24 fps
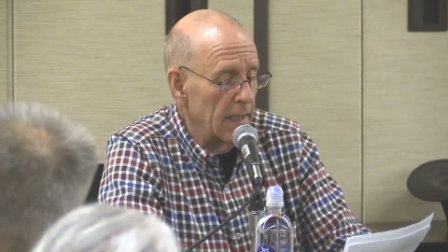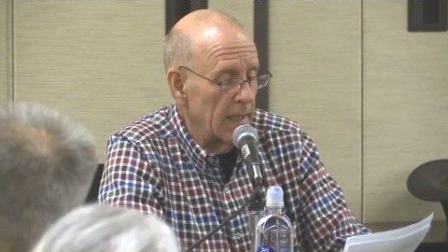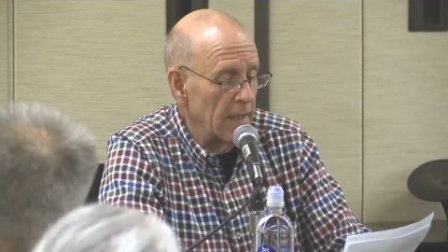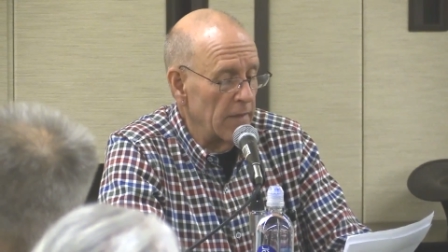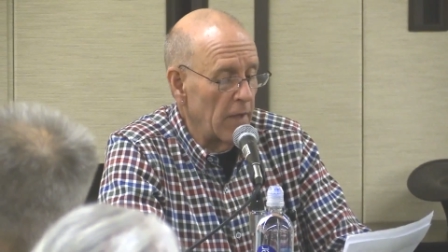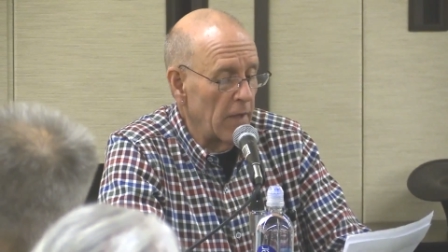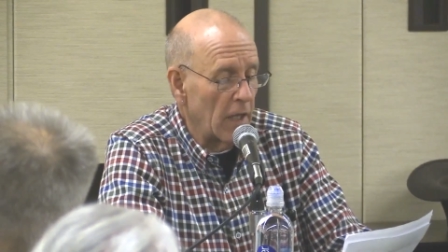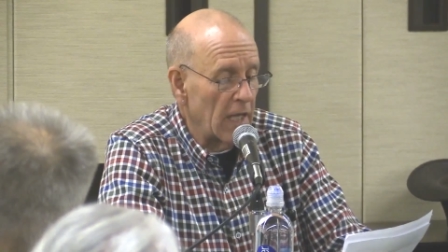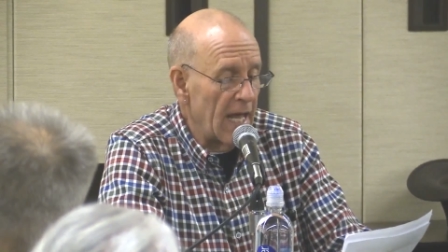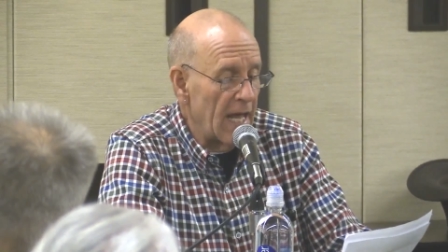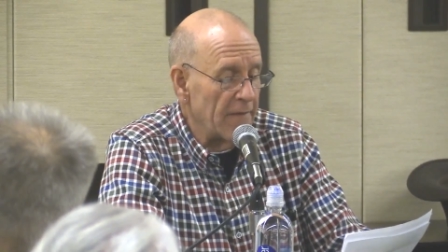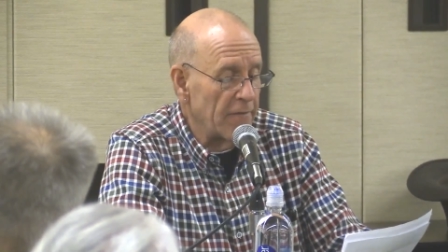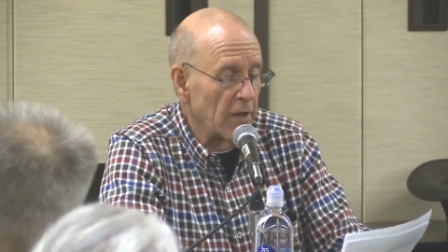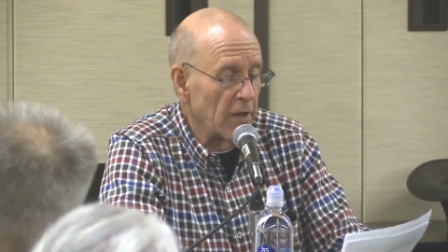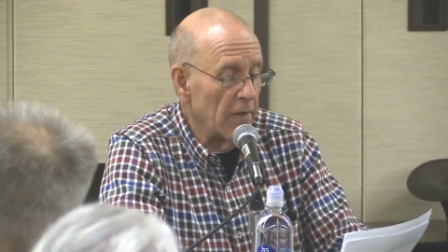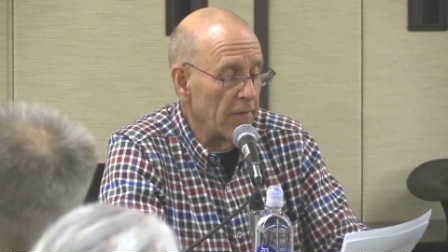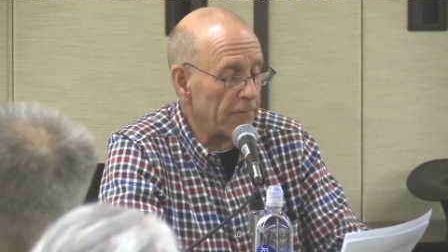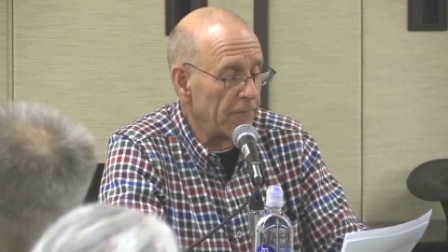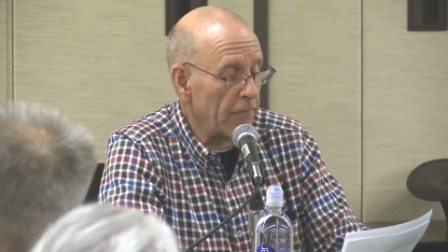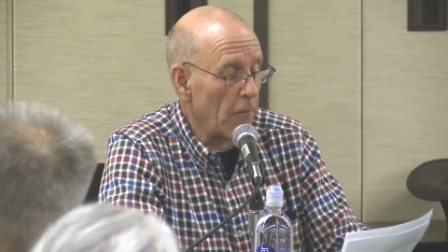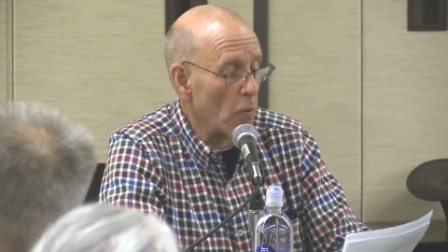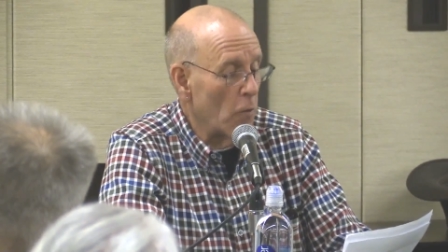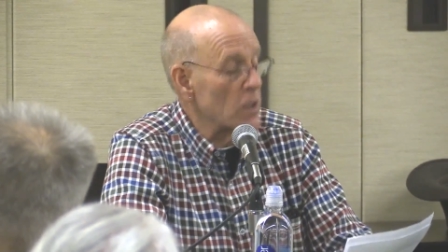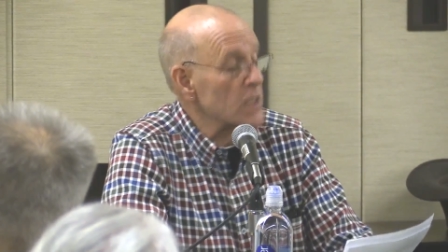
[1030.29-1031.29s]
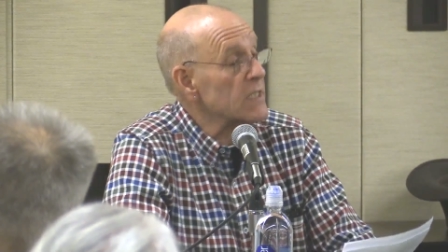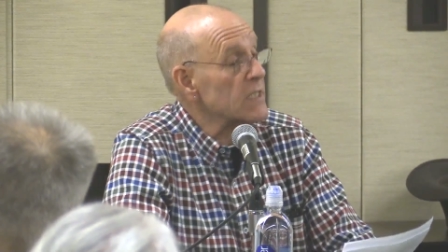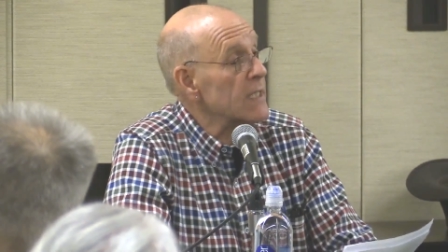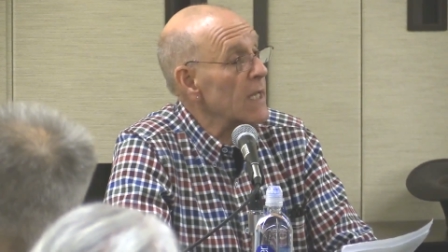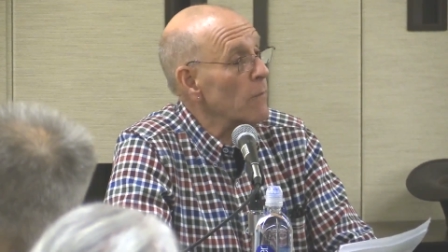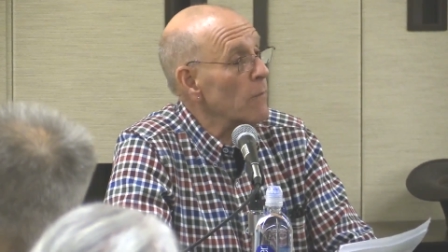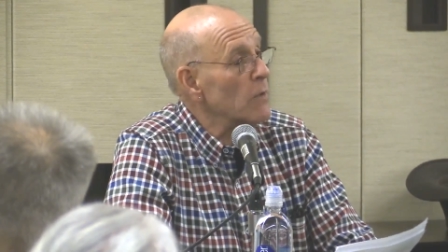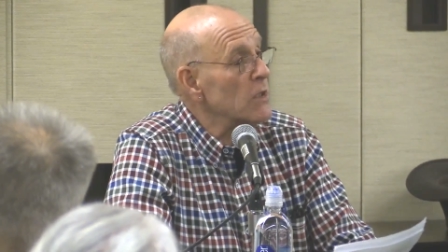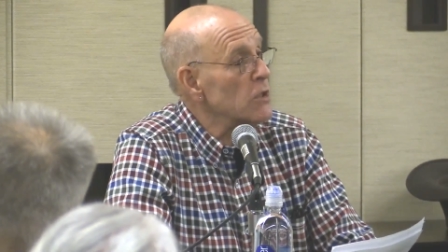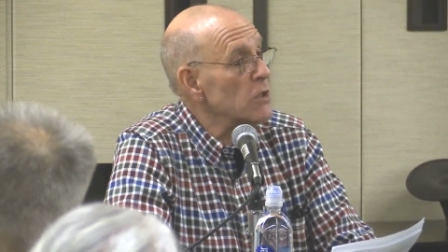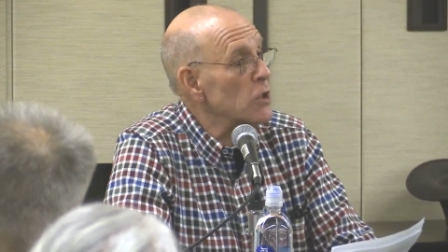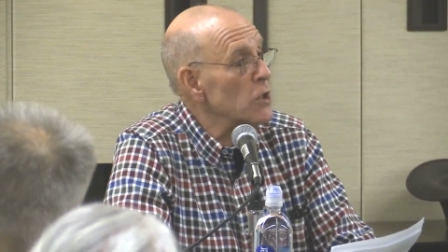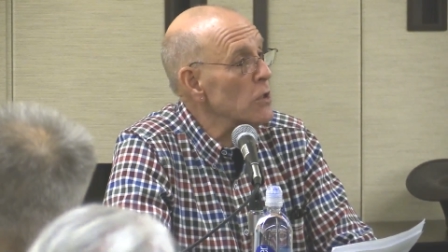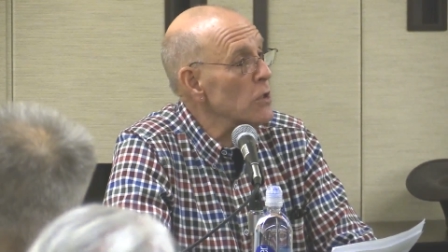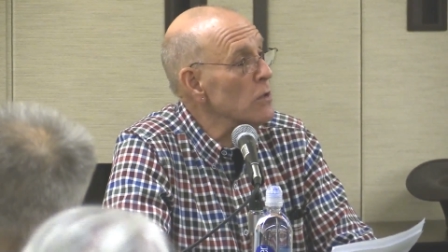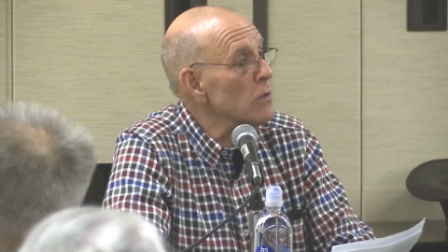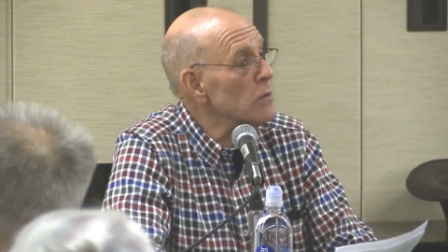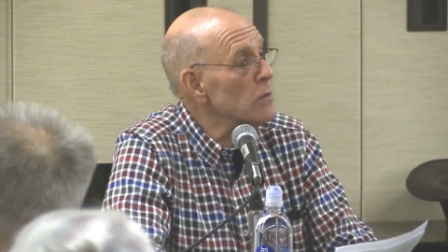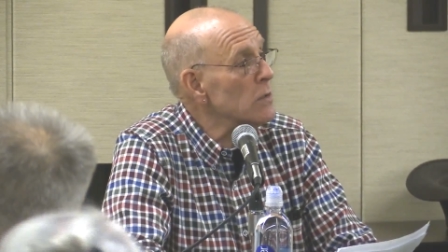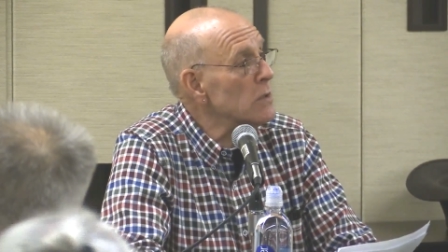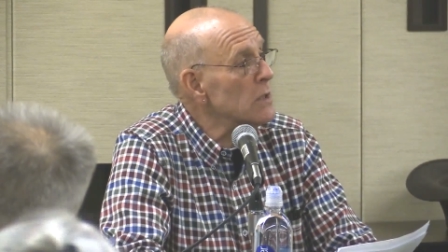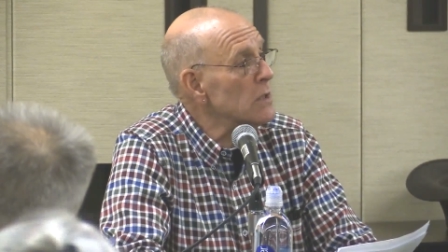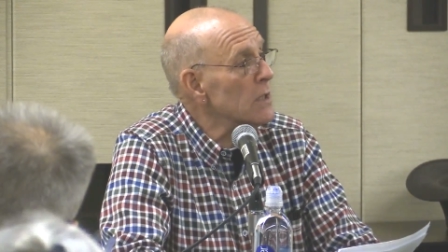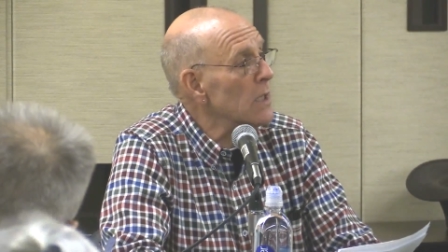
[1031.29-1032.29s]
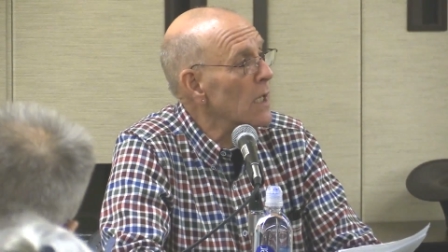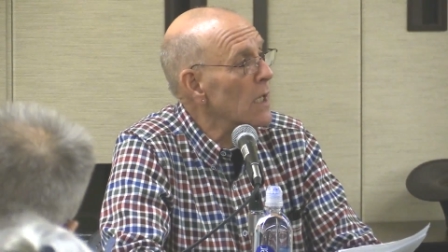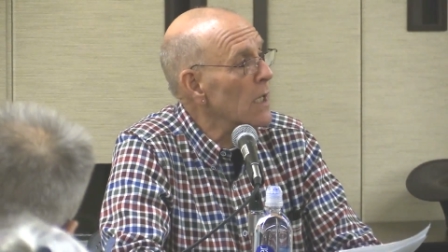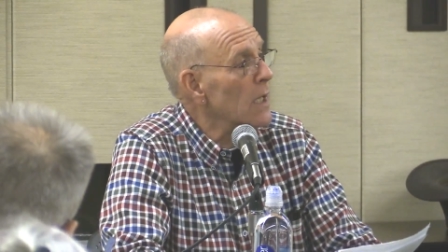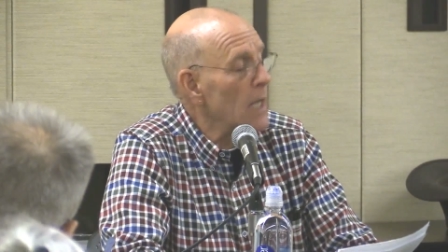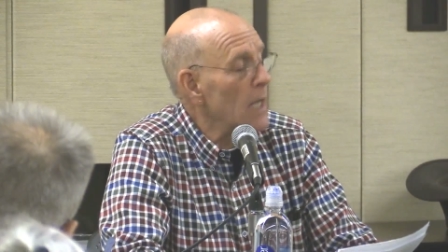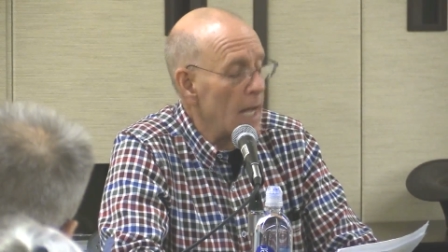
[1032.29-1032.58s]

in the level of force that was used